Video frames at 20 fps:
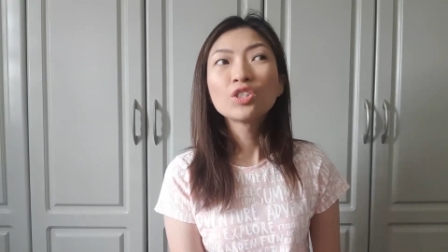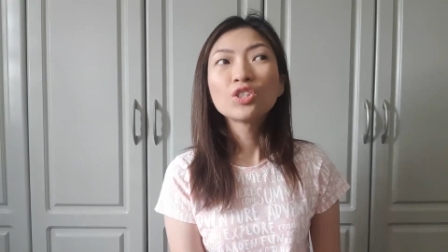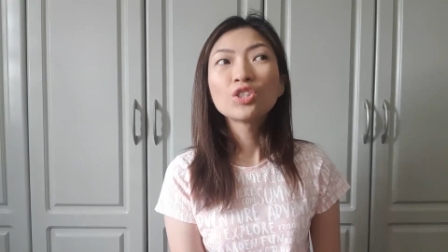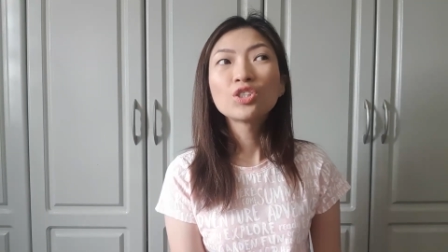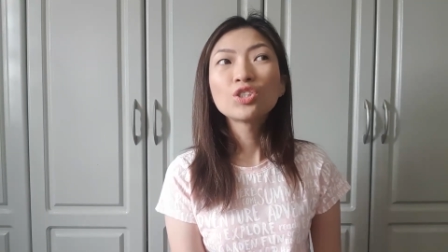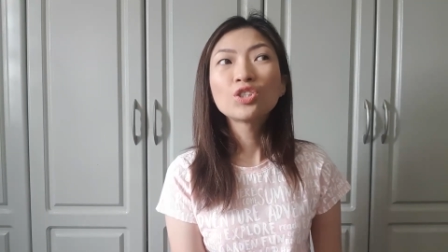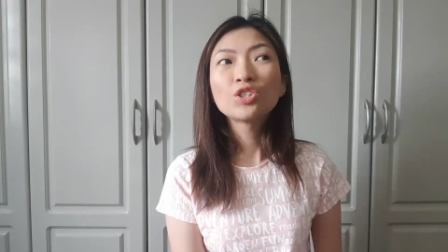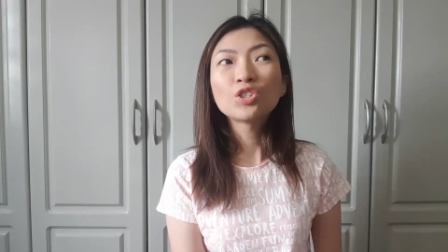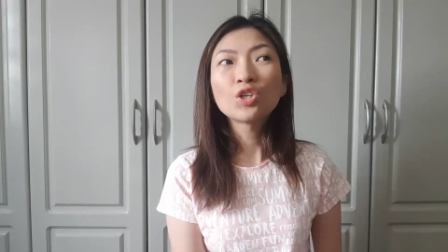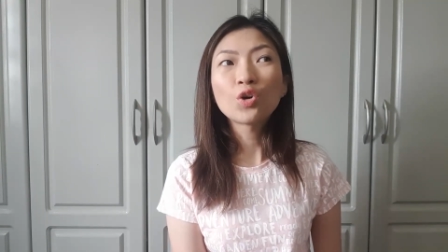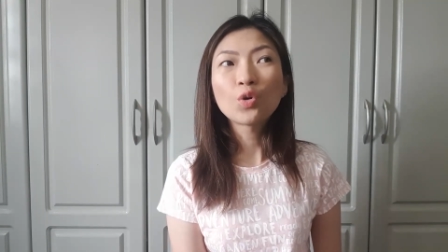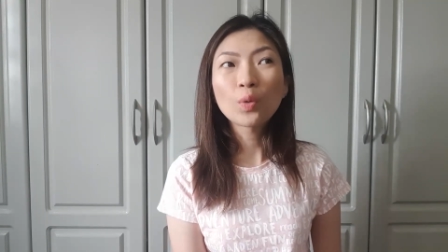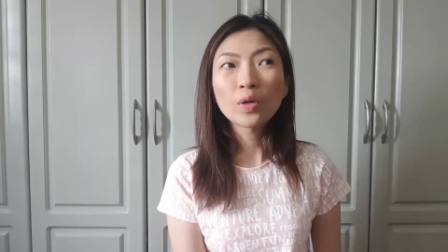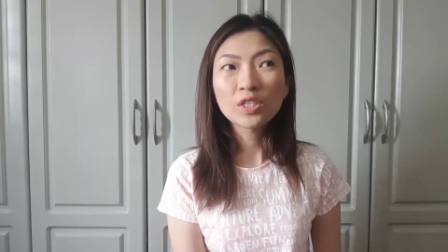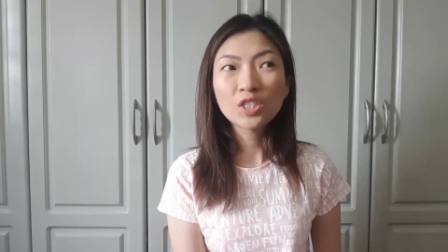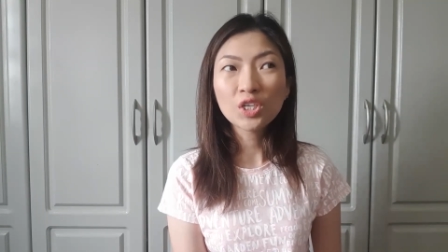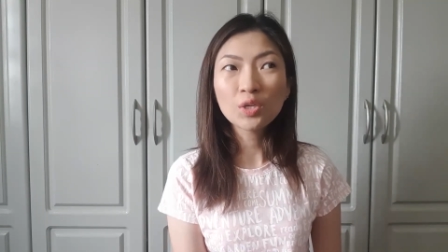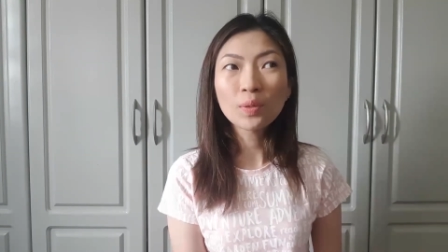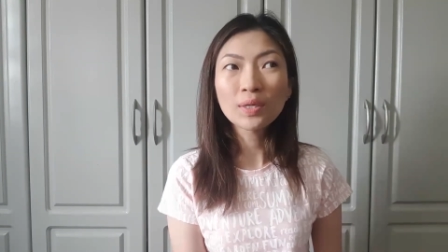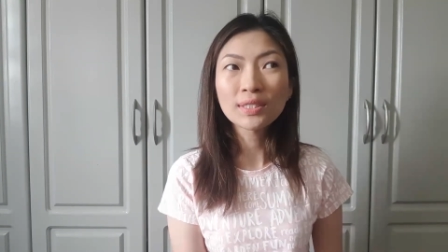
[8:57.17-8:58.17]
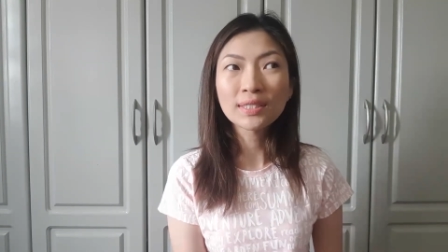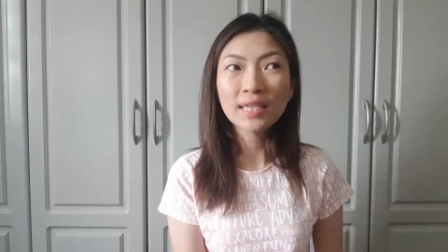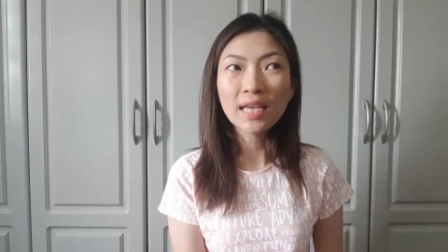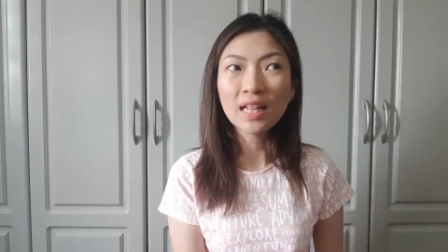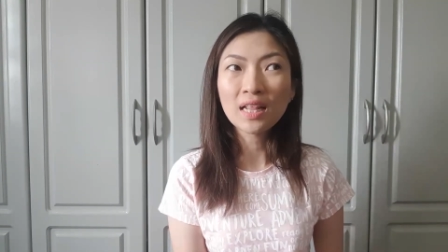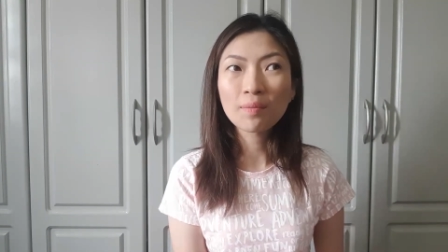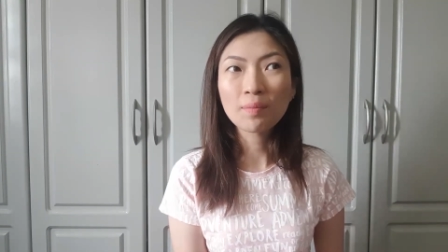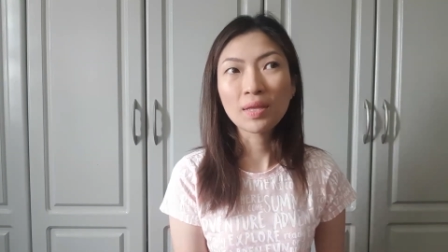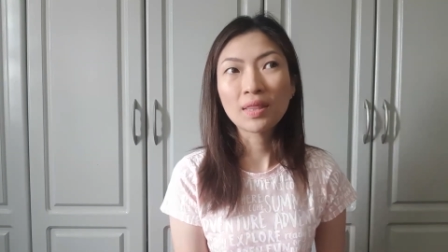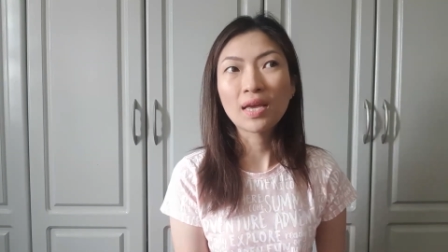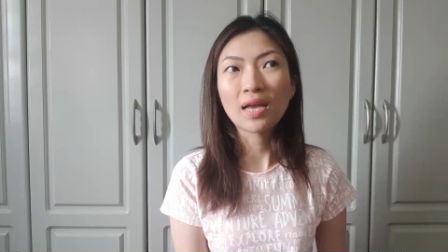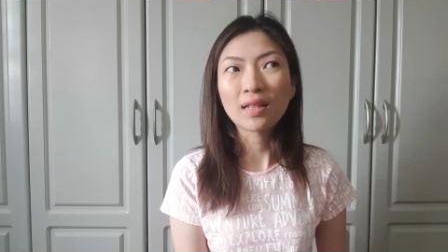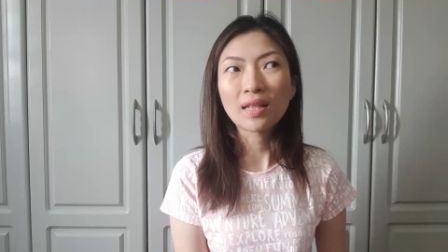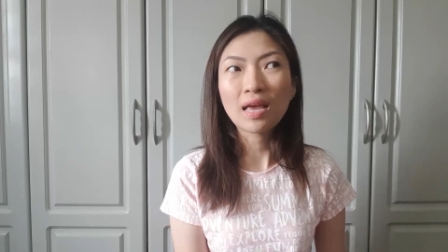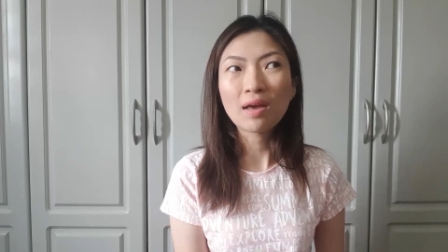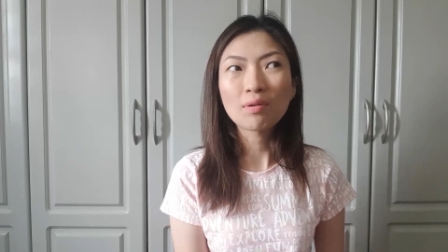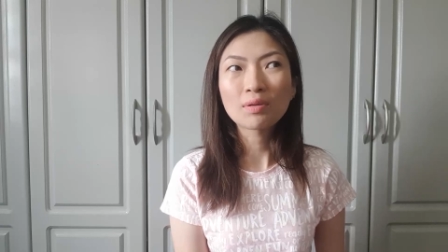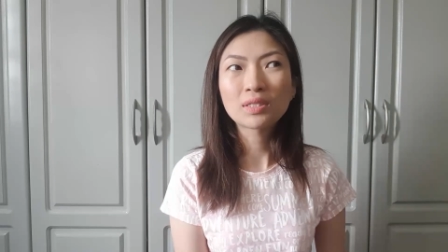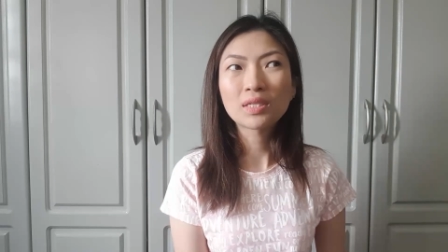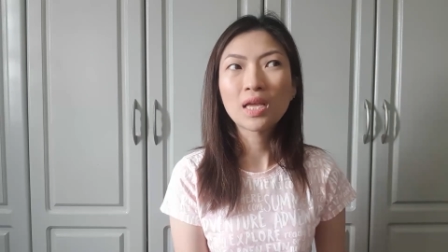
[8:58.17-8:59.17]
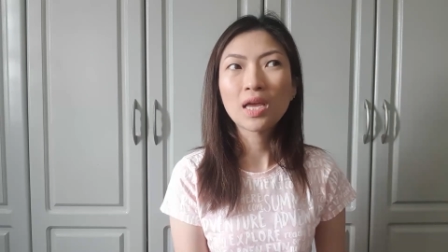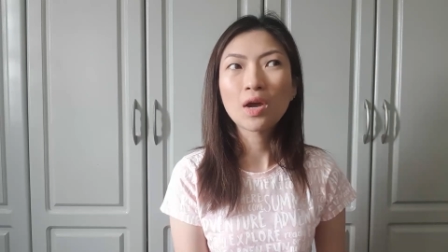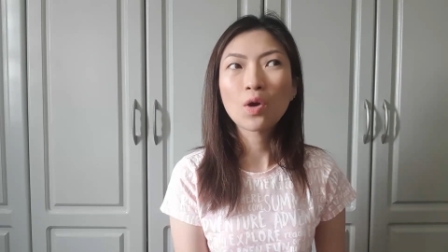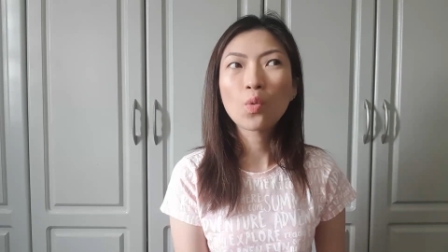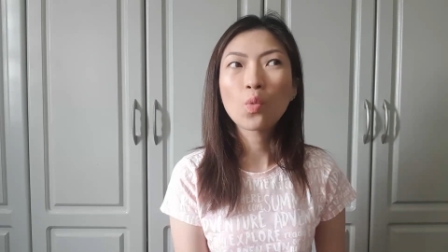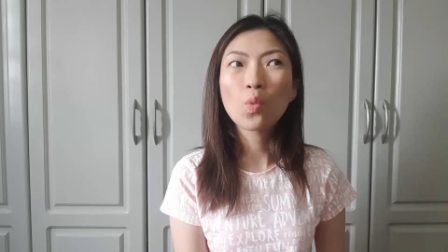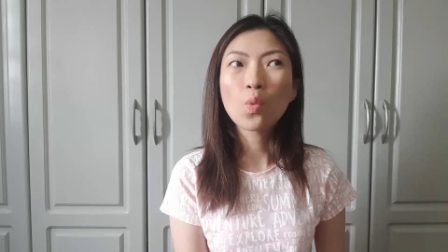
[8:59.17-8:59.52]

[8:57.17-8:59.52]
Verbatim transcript: So when she was telling me that, I was like,